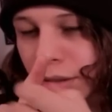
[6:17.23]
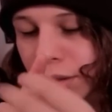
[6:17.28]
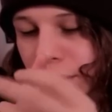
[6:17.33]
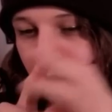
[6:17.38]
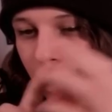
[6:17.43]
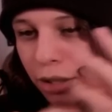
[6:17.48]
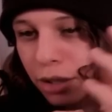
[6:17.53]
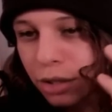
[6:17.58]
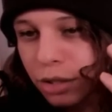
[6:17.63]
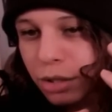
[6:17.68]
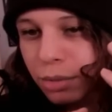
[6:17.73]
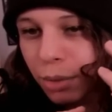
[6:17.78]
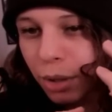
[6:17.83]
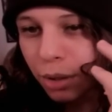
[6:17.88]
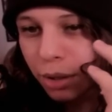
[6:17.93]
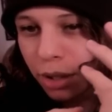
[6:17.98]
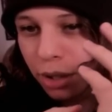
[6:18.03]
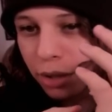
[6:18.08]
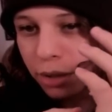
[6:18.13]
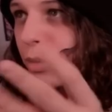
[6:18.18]
and you
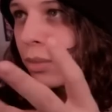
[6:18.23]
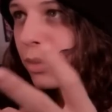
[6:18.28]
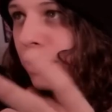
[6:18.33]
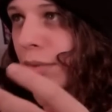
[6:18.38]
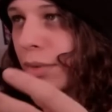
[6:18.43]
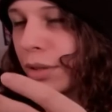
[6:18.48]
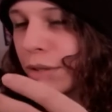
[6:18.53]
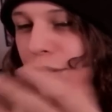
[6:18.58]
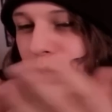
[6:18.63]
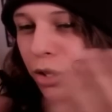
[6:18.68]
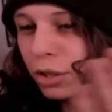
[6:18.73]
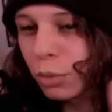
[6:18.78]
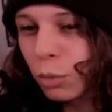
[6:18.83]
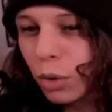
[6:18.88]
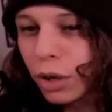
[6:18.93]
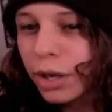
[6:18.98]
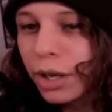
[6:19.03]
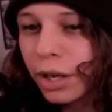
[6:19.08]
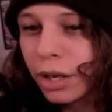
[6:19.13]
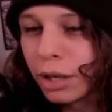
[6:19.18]
smoke it. It's called a
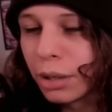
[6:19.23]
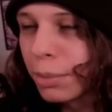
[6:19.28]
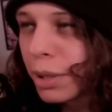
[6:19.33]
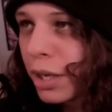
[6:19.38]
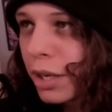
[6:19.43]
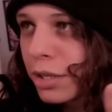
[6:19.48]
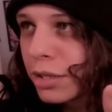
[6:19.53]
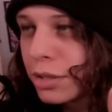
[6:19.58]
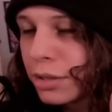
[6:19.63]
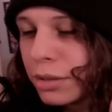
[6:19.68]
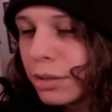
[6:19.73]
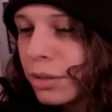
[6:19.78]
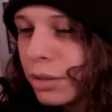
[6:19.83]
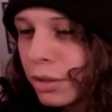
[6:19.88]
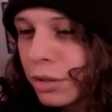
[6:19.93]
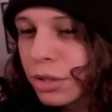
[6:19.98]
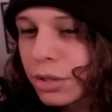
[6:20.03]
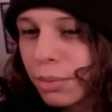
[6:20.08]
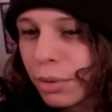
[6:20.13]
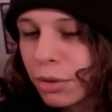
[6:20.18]
one-hitter because
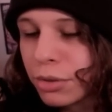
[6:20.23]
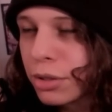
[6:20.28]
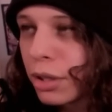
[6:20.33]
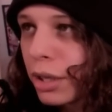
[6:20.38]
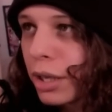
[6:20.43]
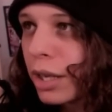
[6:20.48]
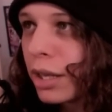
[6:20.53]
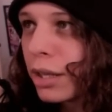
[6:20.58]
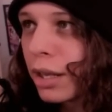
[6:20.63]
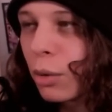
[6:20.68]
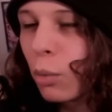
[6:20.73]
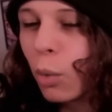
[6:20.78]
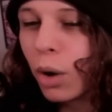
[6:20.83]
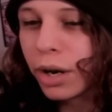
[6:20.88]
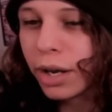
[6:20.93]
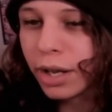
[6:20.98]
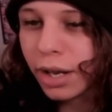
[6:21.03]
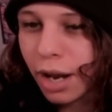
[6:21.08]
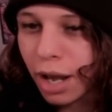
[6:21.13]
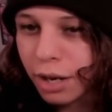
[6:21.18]
you're supposed to only get, like,
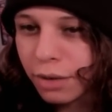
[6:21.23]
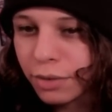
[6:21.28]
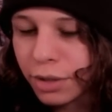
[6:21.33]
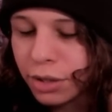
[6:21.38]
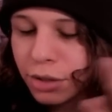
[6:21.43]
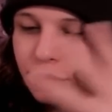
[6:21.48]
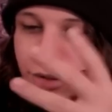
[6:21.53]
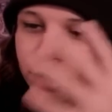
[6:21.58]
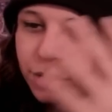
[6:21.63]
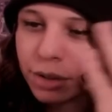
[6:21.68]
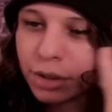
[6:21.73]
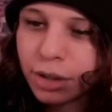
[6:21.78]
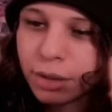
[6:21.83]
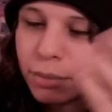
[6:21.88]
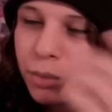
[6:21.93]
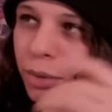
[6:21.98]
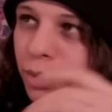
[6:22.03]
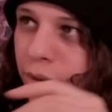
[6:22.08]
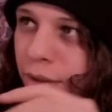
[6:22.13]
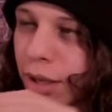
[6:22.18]
one hit out of it. Usually you can
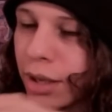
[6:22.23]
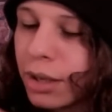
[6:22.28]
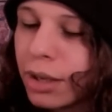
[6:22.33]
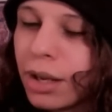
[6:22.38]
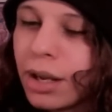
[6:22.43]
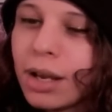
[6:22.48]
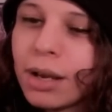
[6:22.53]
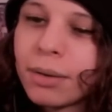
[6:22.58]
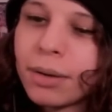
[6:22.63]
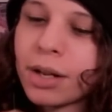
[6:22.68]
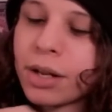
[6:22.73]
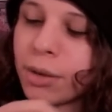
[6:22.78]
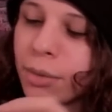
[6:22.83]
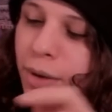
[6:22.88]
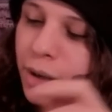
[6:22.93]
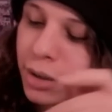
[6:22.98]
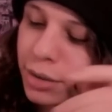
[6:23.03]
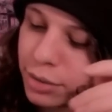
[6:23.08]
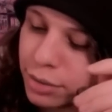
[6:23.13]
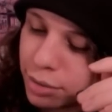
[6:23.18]
get more than that. But
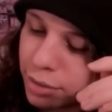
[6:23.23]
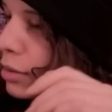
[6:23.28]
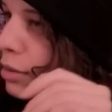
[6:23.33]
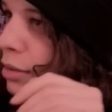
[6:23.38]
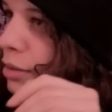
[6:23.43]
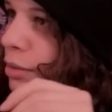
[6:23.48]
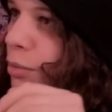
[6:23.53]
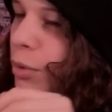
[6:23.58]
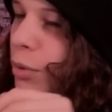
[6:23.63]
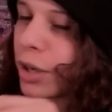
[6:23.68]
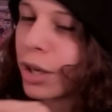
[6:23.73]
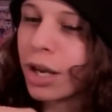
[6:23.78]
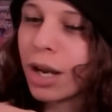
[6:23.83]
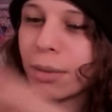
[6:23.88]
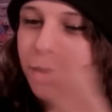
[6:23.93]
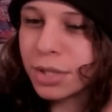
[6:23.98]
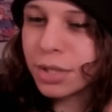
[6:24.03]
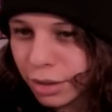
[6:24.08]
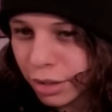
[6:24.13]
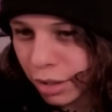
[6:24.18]
anyway, when it
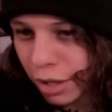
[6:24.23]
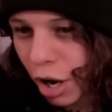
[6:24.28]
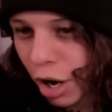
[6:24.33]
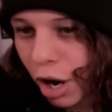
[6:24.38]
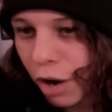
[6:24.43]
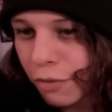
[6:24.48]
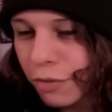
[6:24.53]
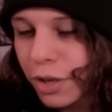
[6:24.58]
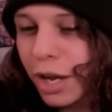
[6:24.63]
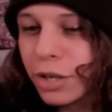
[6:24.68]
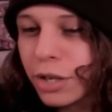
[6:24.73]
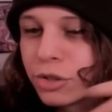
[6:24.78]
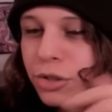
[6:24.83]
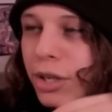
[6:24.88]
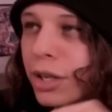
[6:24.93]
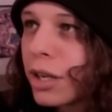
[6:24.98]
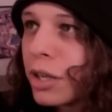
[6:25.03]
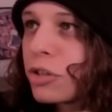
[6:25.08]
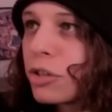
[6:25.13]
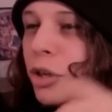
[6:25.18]
comes to the coffee I
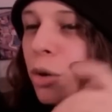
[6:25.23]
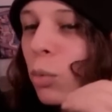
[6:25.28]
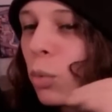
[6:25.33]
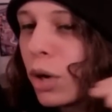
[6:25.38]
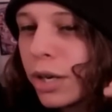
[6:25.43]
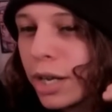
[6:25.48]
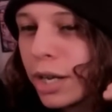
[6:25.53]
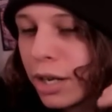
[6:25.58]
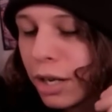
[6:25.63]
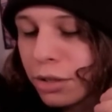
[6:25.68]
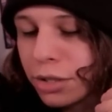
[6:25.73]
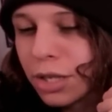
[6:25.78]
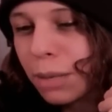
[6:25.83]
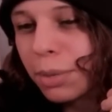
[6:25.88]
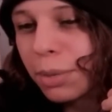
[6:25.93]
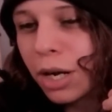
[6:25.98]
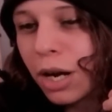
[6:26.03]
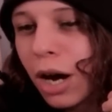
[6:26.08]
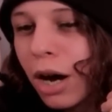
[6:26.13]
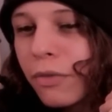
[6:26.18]
drink 1 8-ounce
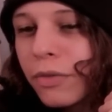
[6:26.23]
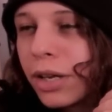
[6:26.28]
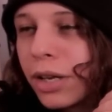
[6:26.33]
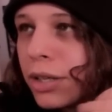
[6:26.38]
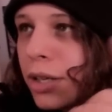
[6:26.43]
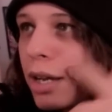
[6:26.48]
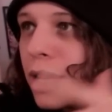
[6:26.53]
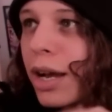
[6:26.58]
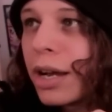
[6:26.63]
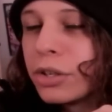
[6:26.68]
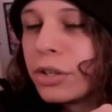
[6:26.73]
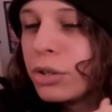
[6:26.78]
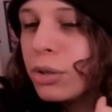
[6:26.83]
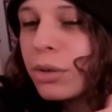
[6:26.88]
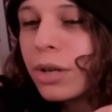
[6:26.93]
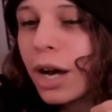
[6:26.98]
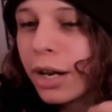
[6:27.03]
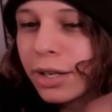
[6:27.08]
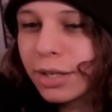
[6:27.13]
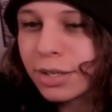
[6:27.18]
cup of coffee a day. I do
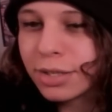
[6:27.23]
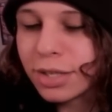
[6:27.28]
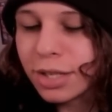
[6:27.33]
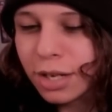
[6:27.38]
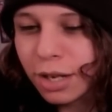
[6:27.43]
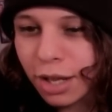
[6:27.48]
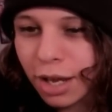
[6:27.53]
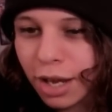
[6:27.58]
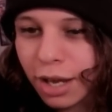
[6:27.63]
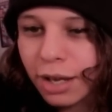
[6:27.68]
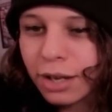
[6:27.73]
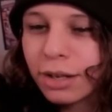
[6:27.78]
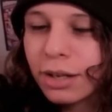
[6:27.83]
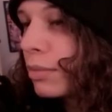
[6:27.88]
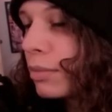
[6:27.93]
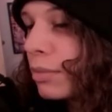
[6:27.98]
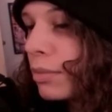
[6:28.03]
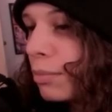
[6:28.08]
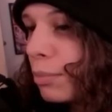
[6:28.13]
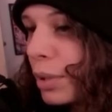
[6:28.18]
not exceed that
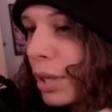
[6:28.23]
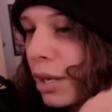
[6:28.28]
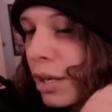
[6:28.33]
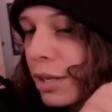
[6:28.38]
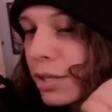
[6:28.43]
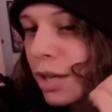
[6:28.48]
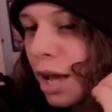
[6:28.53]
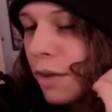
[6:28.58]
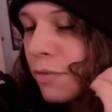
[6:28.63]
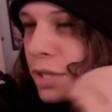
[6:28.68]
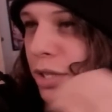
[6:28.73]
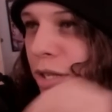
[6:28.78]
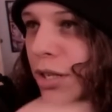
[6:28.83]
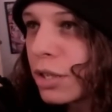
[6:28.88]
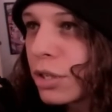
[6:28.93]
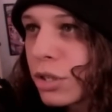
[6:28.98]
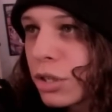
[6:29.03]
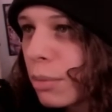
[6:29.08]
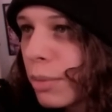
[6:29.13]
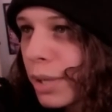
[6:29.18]
because I've
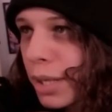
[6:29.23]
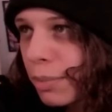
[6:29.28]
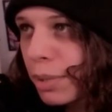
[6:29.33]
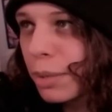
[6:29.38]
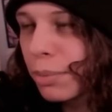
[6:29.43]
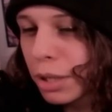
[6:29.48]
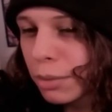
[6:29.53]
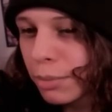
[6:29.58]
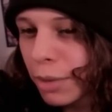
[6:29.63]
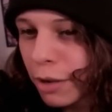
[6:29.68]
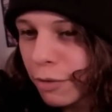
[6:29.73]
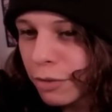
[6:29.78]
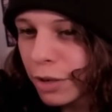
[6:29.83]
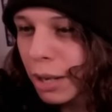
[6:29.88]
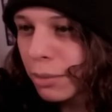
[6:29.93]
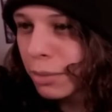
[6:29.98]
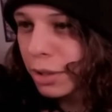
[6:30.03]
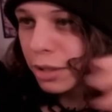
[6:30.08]
seen so many people in my family